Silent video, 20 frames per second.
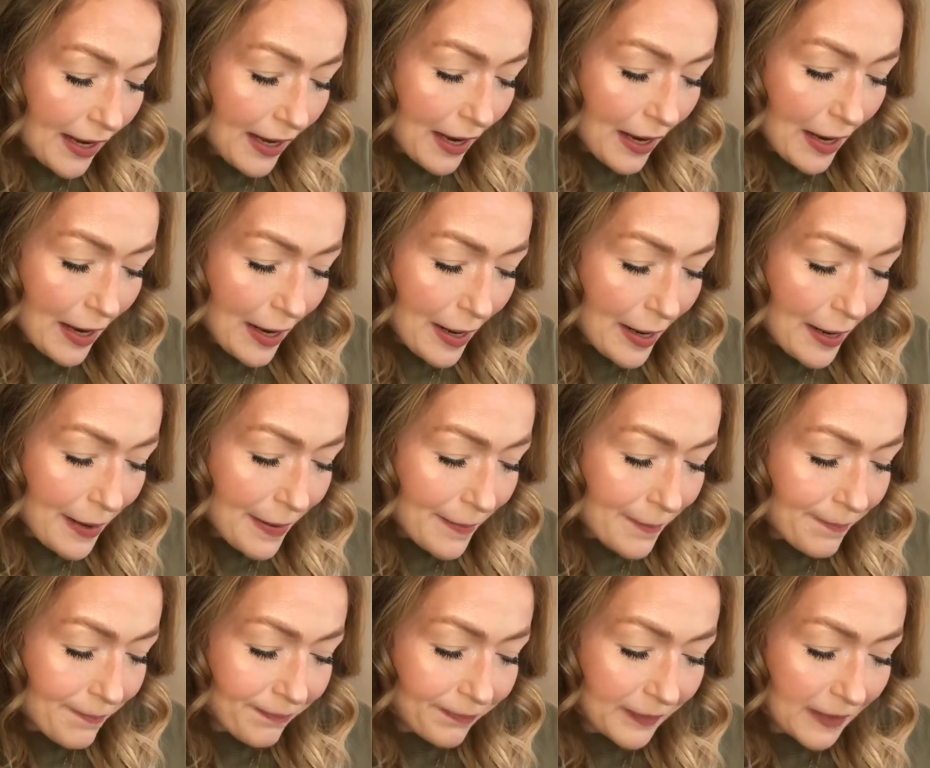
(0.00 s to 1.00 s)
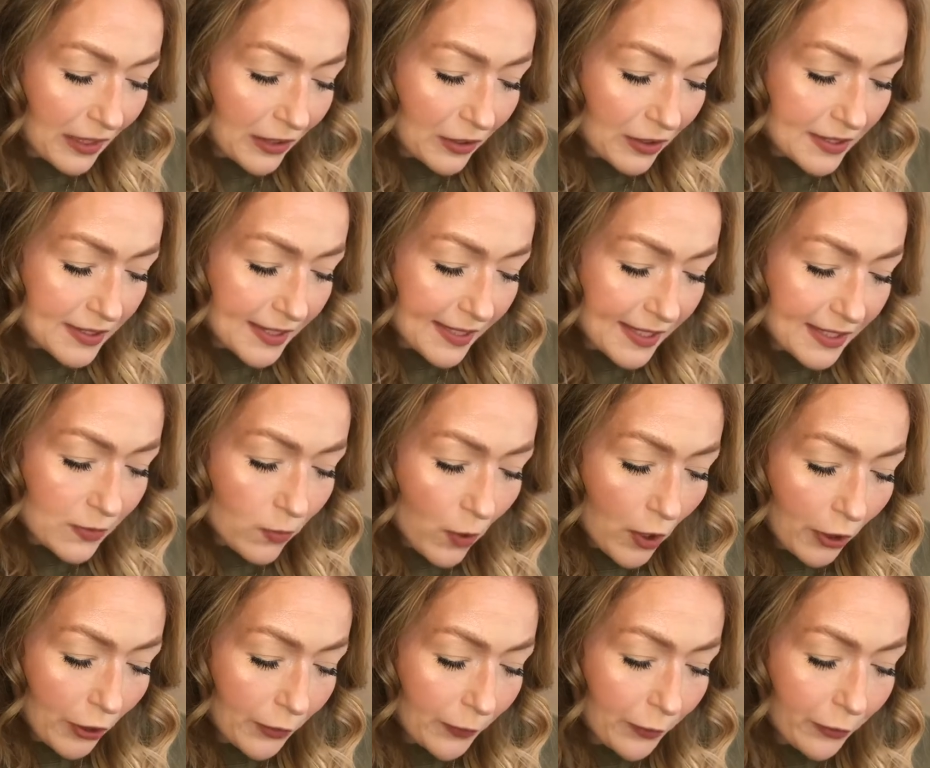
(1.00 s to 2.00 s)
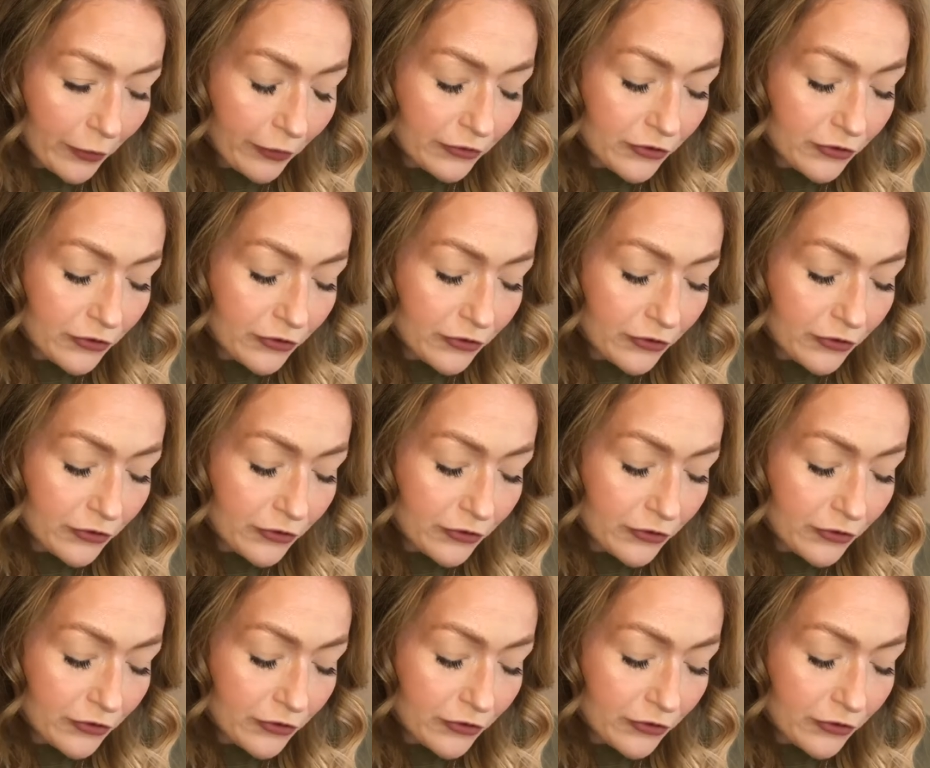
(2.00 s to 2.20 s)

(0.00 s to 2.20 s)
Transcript: Um, looks like it's waterproof,